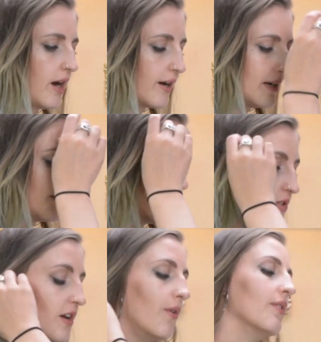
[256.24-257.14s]
Alright,
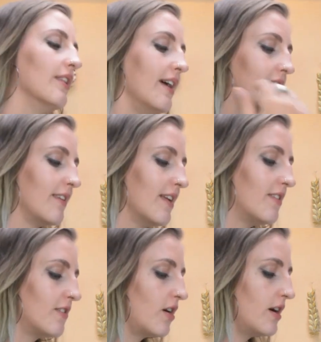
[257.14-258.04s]
so let's get
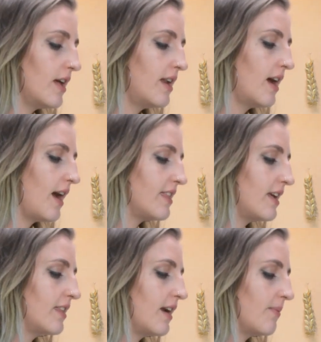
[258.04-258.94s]
started. I
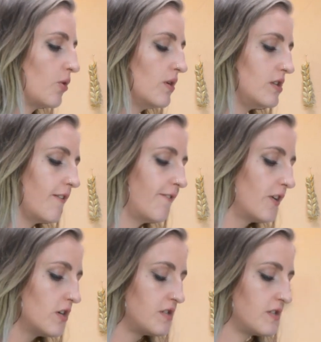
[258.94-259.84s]
think that I'm going to
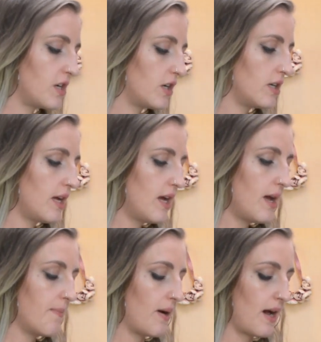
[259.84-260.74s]
first start
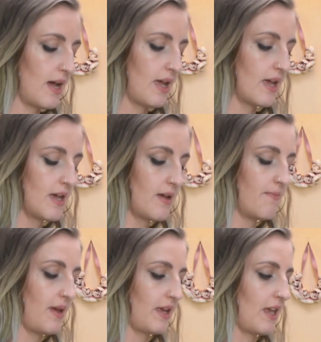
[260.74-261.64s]
by
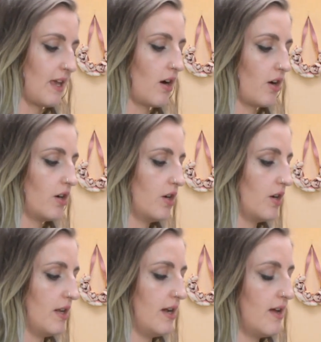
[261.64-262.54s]
making our
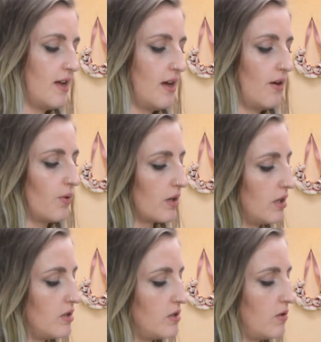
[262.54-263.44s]
hood. We're
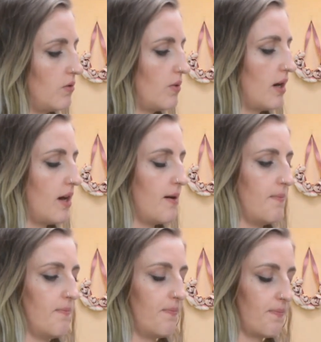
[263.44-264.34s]
going to do
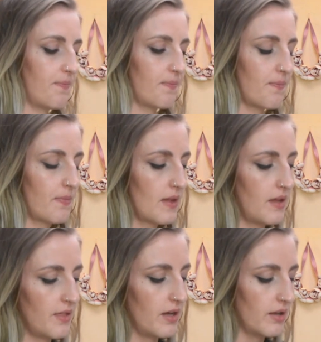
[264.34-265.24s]

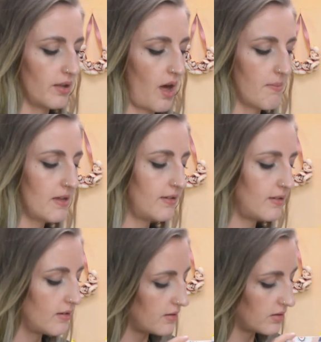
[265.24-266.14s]
the llamas